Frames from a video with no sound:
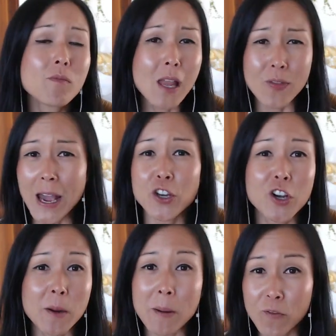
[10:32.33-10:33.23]
that you're going
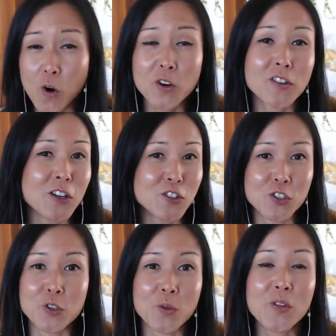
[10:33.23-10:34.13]
to be focused to
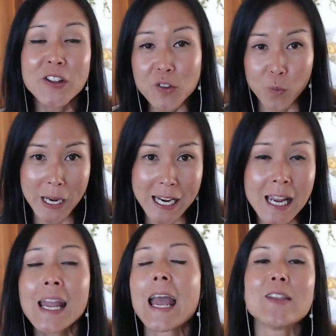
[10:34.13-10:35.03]
do this week
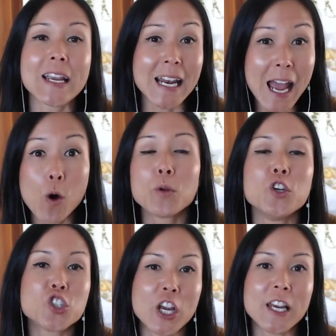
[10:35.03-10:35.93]
that can help you
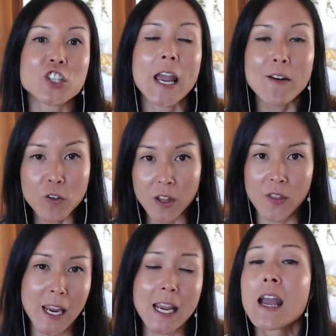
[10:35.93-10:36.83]
change
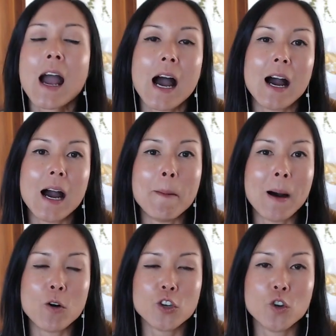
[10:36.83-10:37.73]
everything uh,
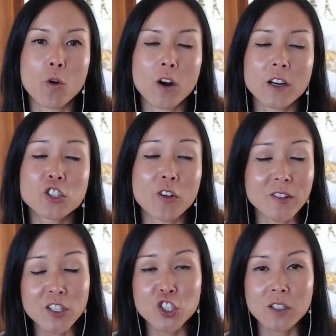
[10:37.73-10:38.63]
about your
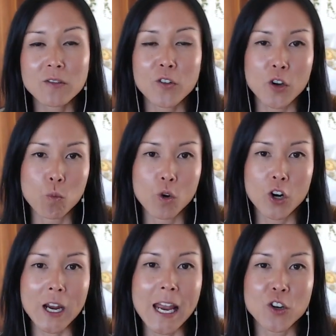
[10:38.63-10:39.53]
transition for your
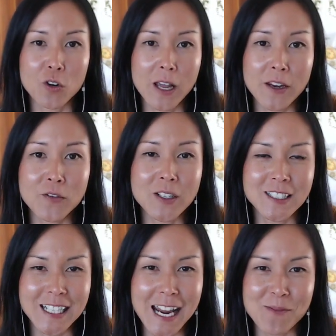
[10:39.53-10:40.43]
work and your life
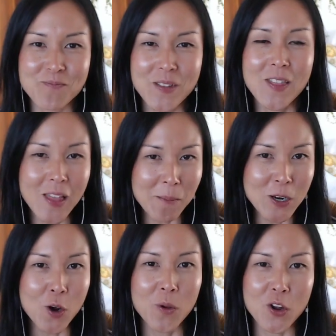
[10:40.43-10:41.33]
today. Let me
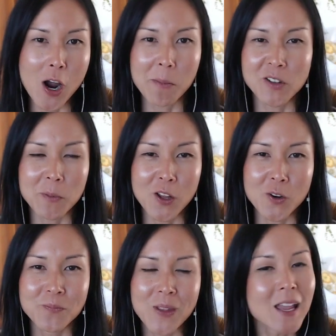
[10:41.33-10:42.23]
know in the comments below.
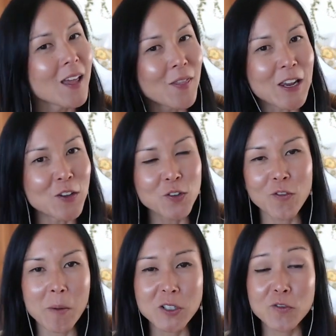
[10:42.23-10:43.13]
Thank you so
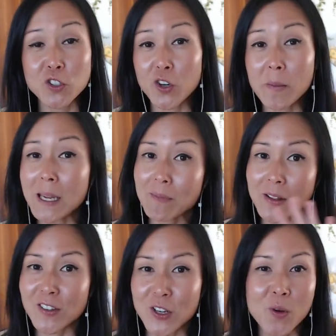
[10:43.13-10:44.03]
very much for joining me and
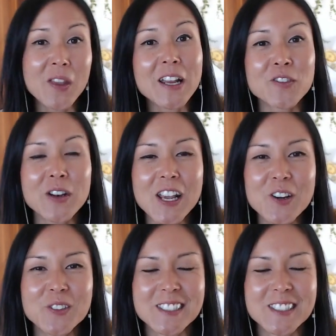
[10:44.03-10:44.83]
see you on the next video.